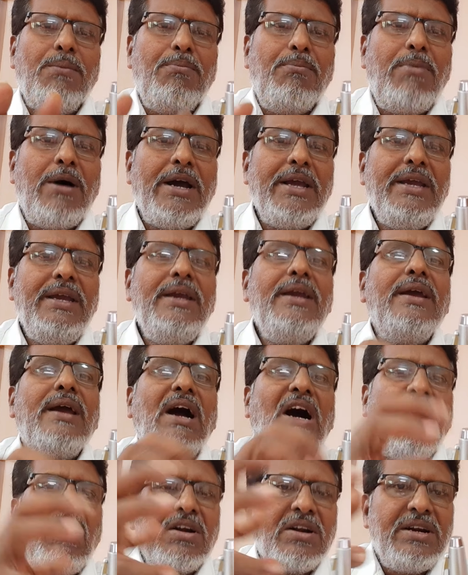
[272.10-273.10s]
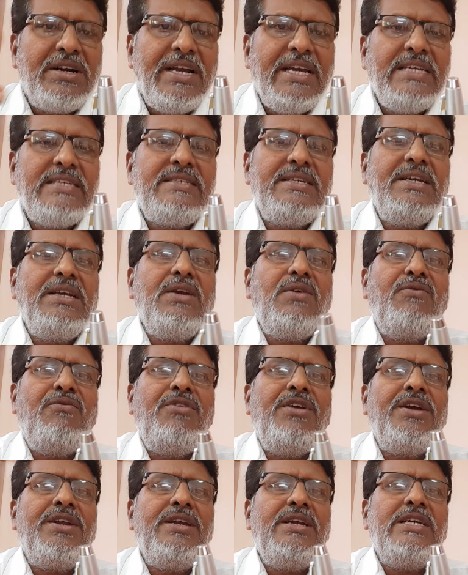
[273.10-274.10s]
by organizing
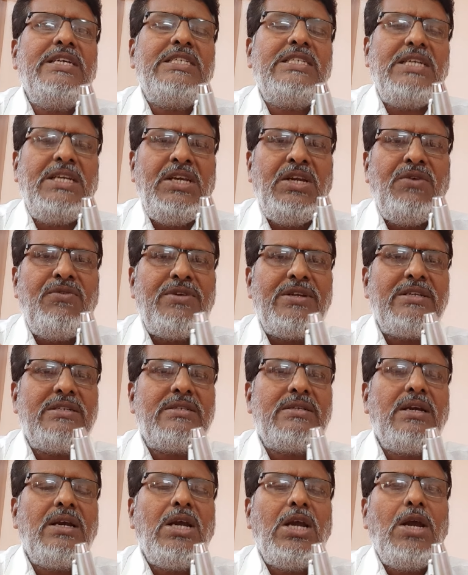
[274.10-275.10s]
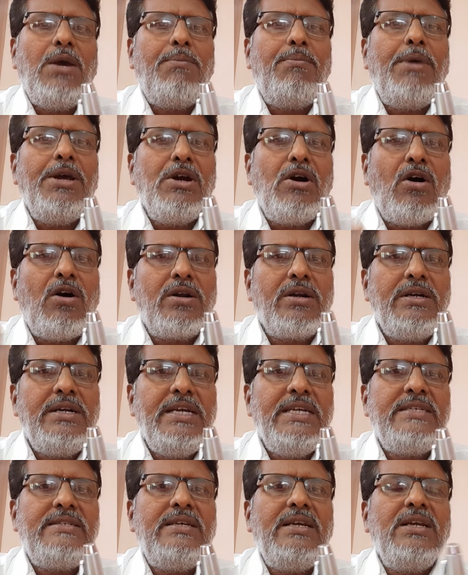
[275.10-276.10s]
various events, by
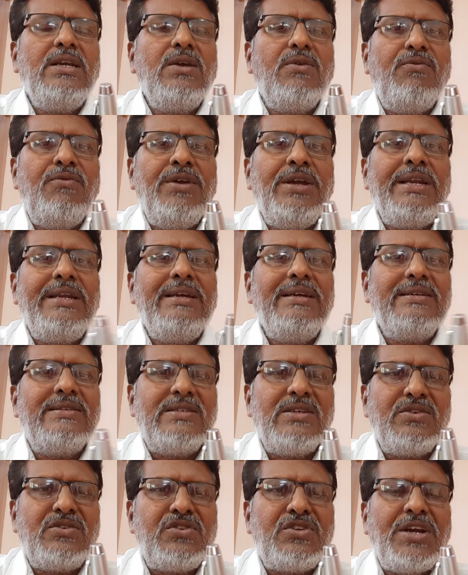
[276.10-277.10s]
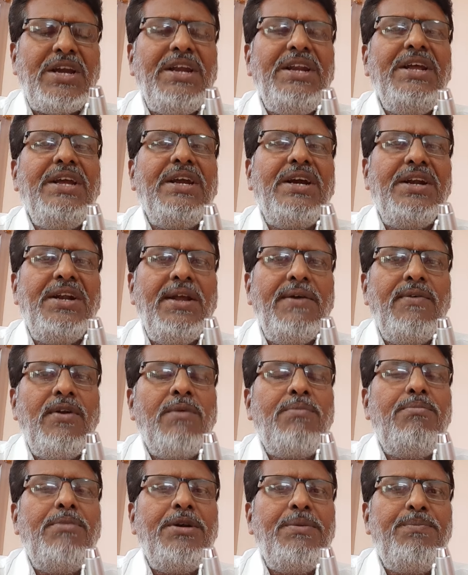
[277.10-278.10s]
organizing various training and
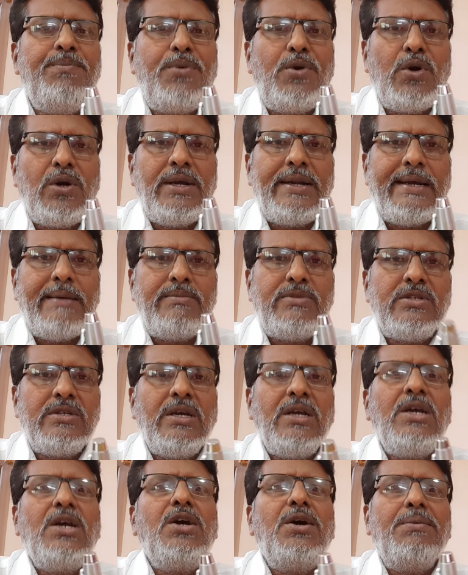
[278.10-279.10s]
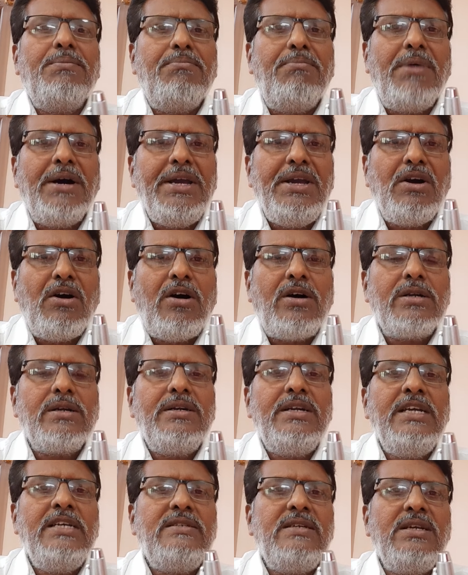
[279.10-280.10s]
development programs, by
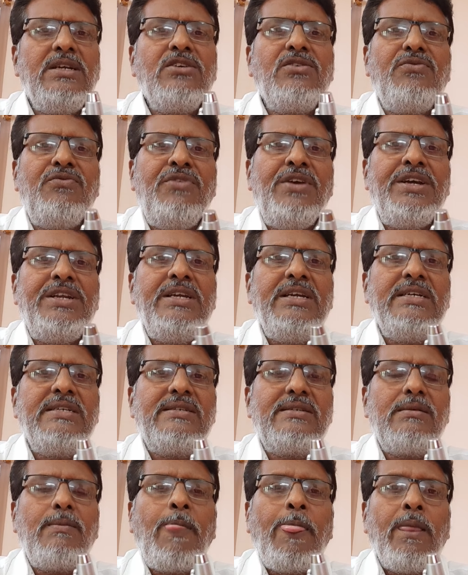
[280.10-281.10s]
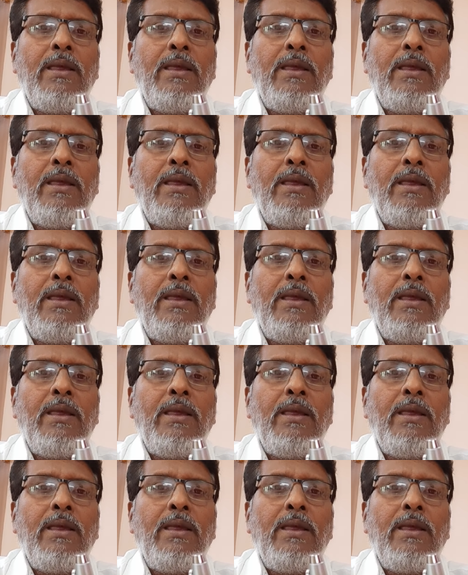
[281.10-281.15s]
organizing various